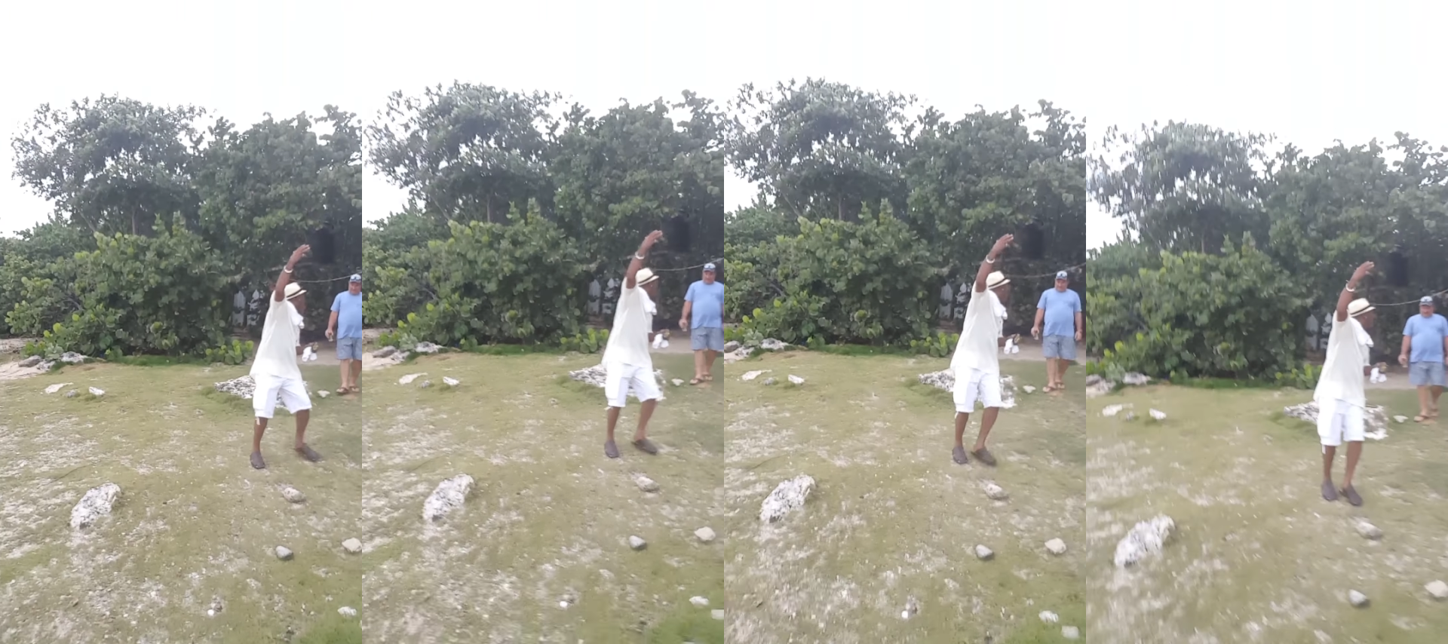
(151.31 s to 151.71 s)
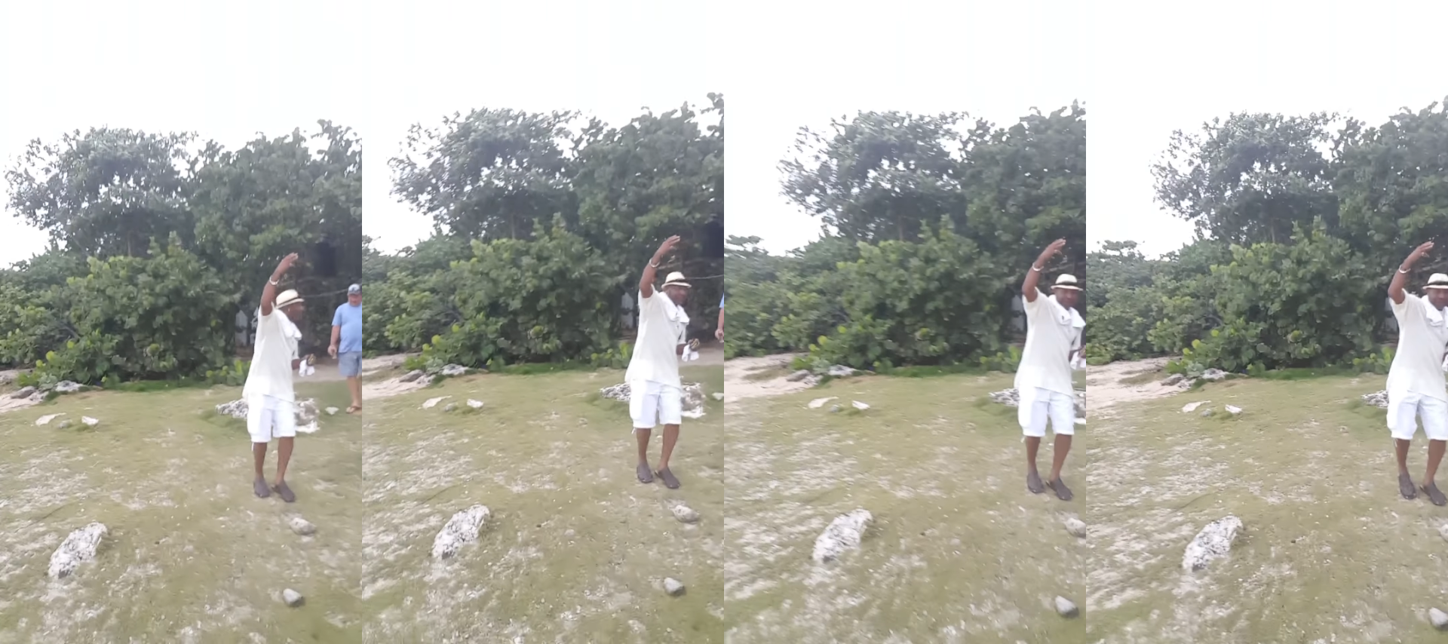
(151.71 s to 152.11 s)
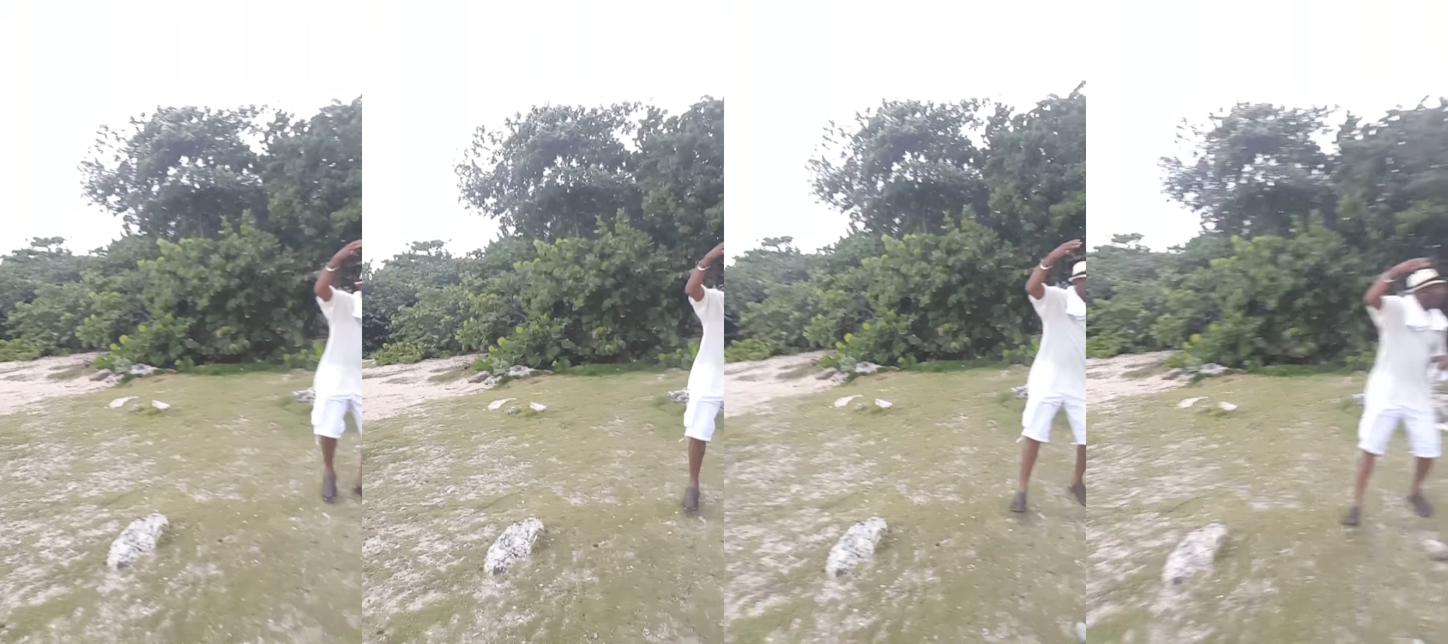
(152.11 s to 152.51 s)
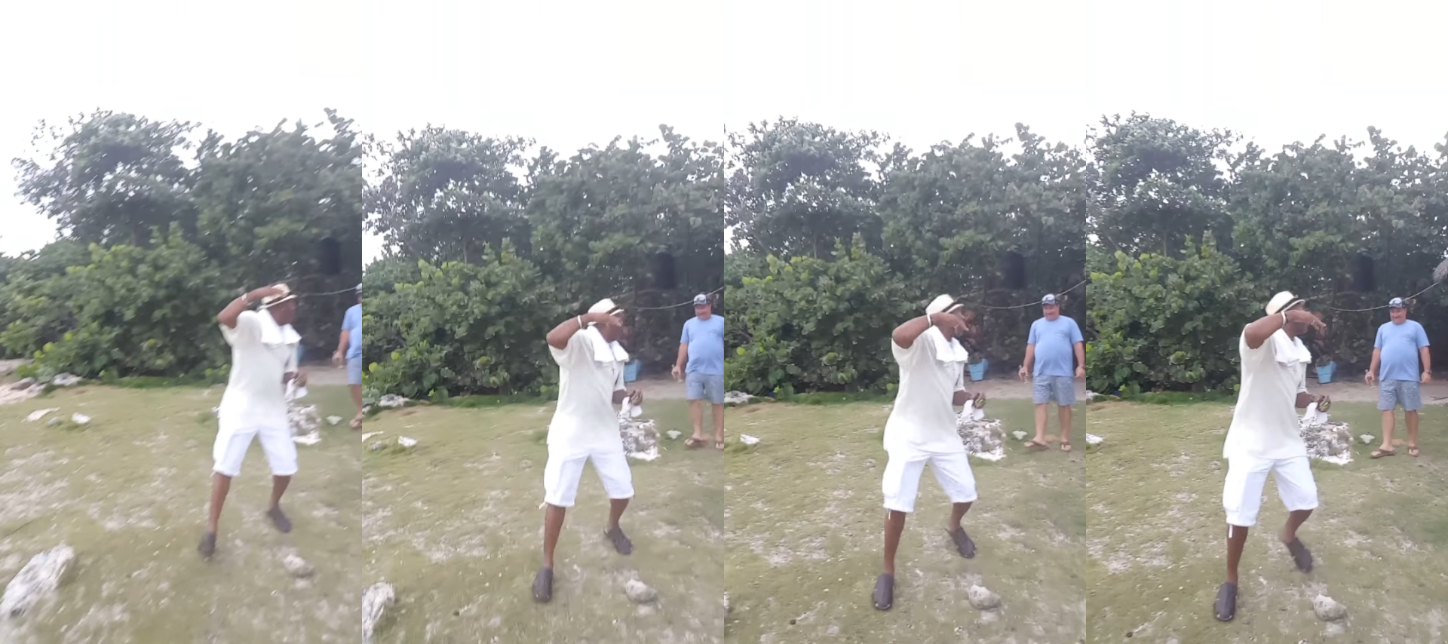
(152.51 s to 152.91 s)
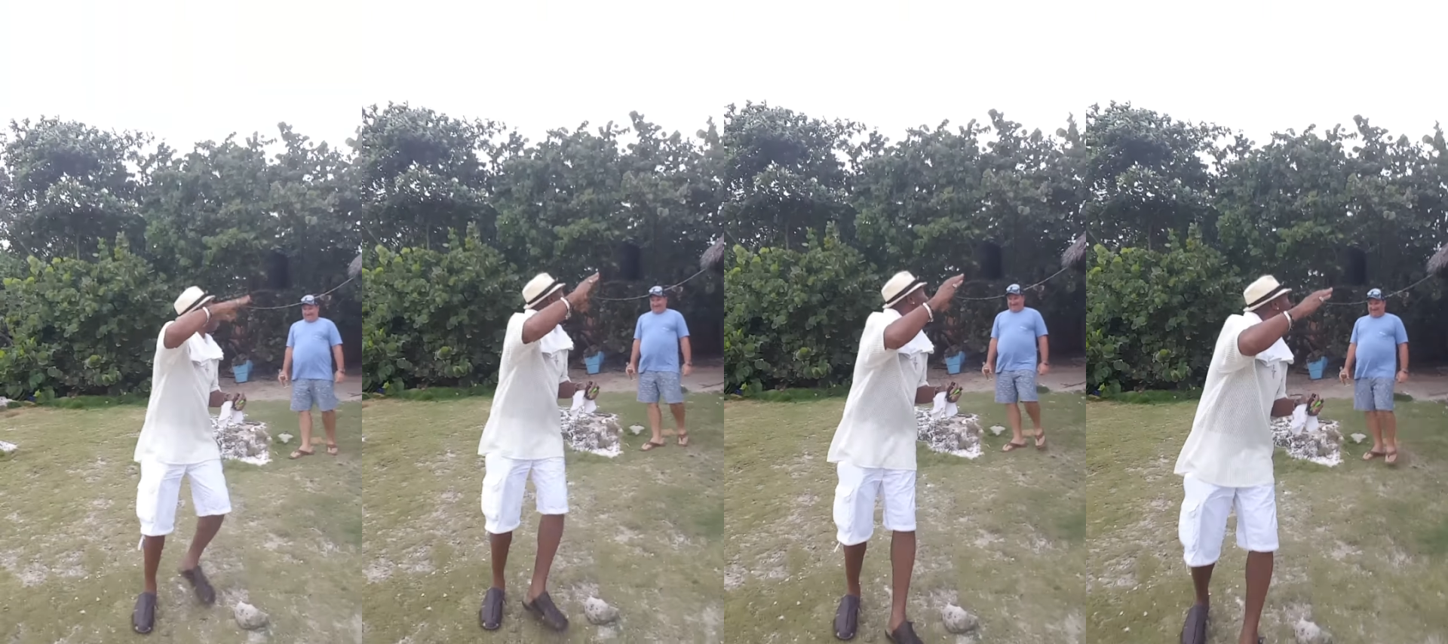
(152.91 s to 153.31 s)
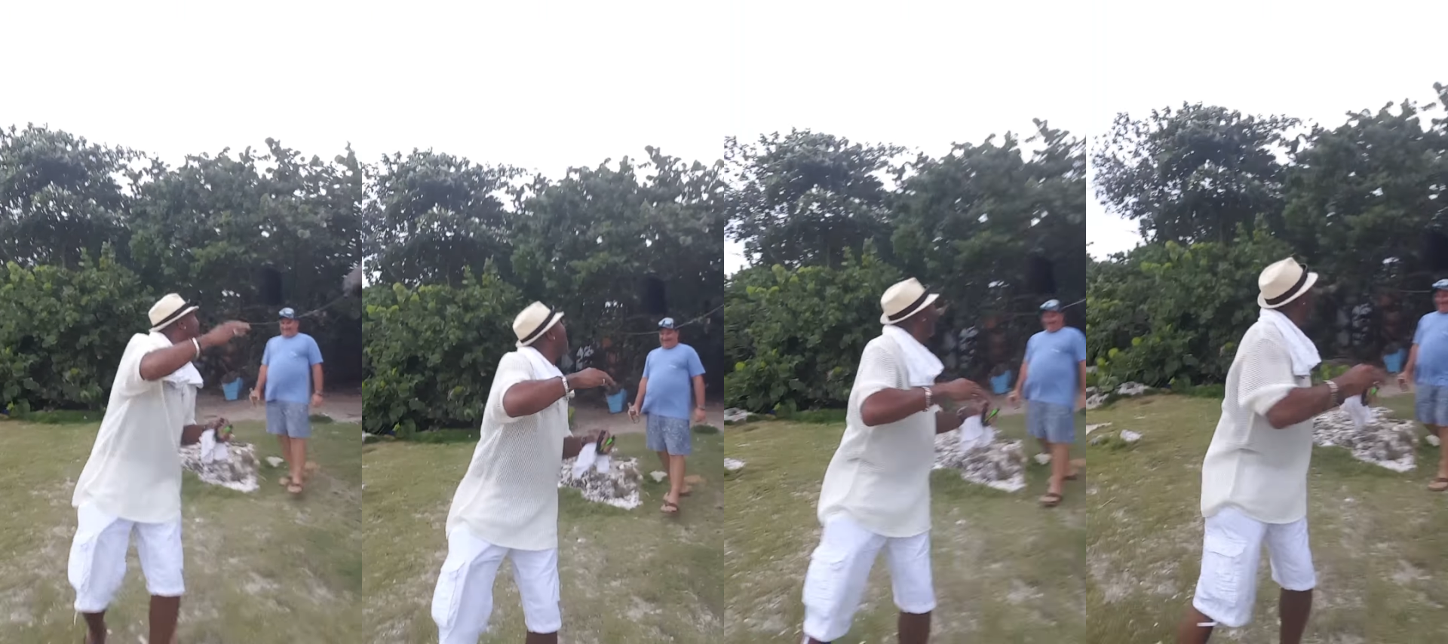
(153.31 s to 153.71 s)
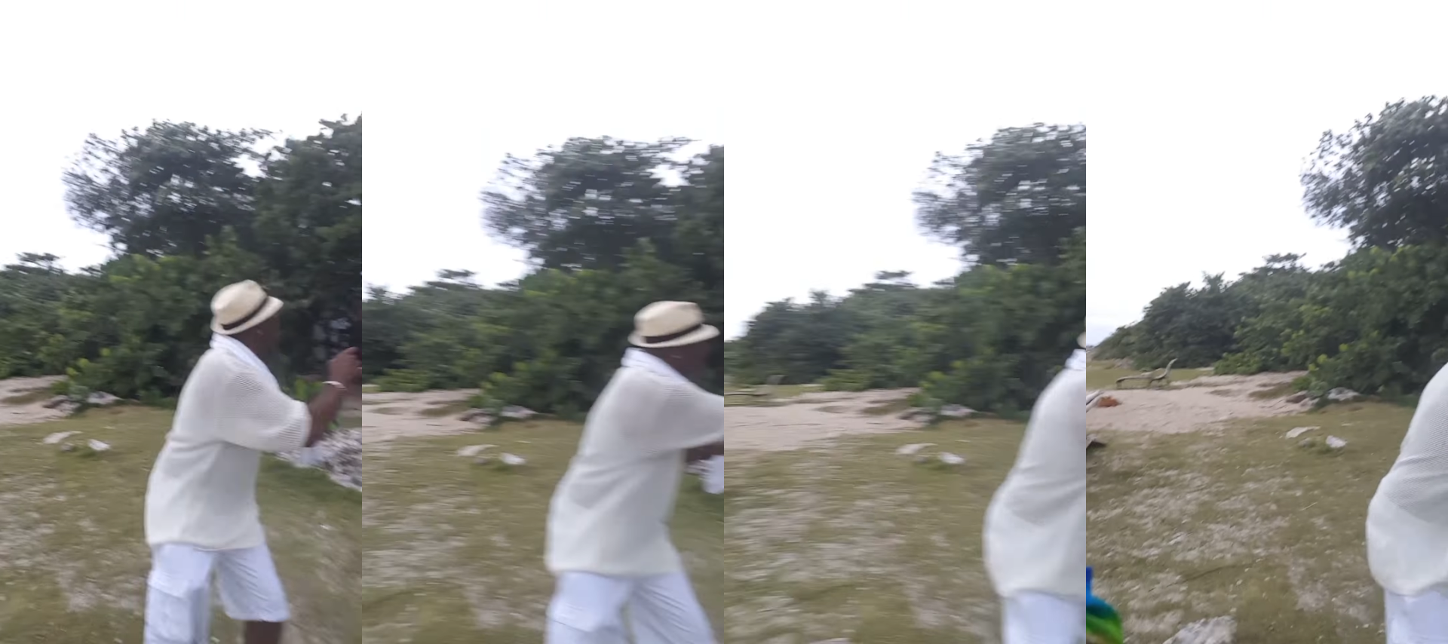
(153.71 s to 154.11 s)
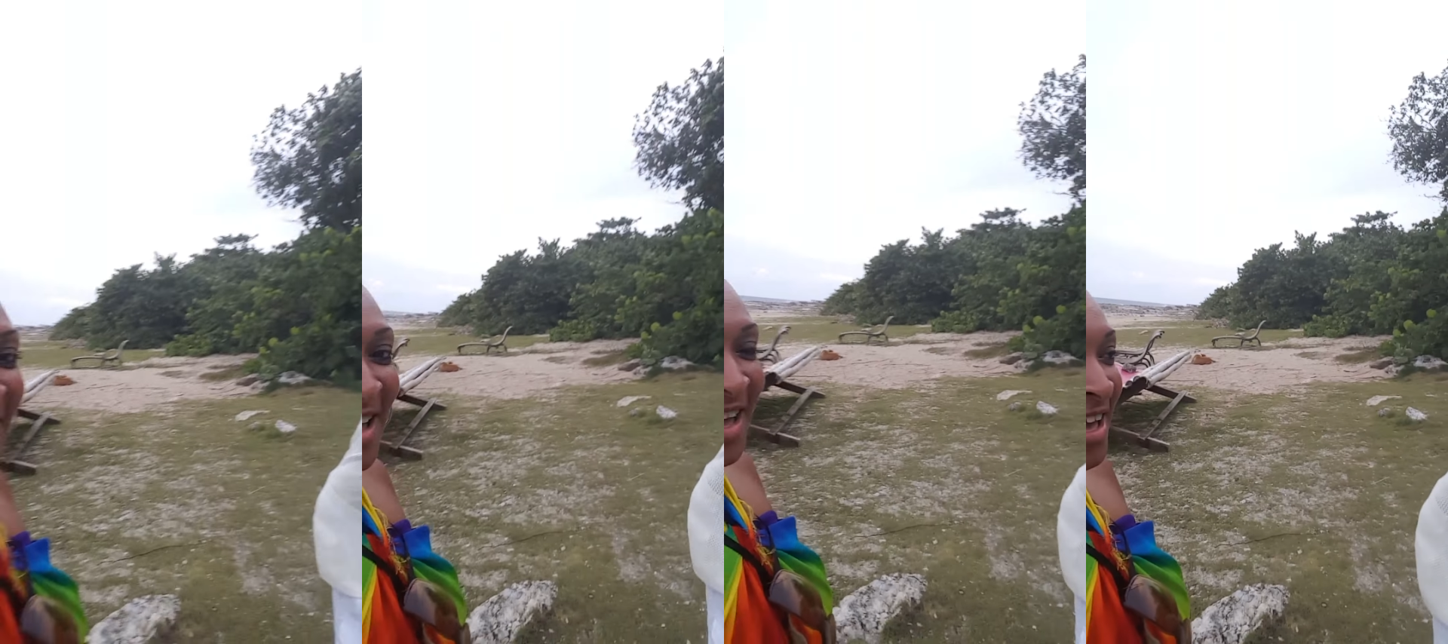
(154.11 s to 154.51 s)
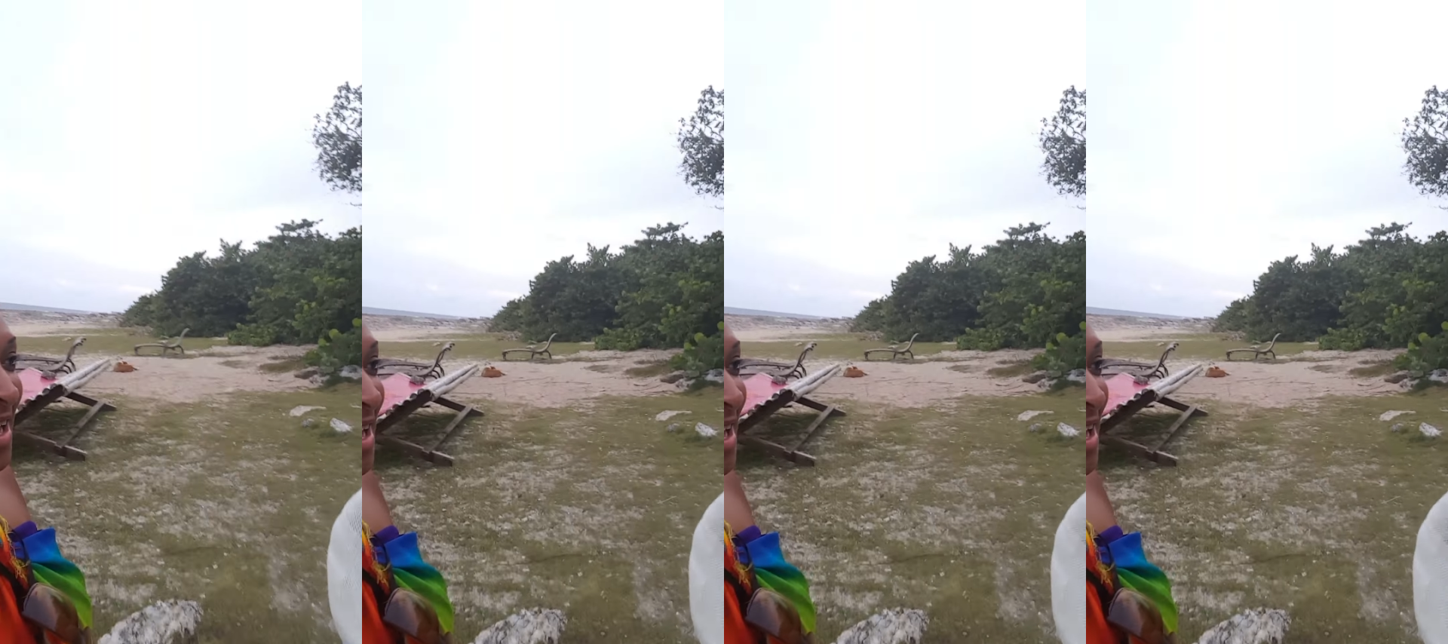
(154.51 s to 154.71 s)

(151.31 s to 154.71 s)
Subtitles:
(no speaker visible)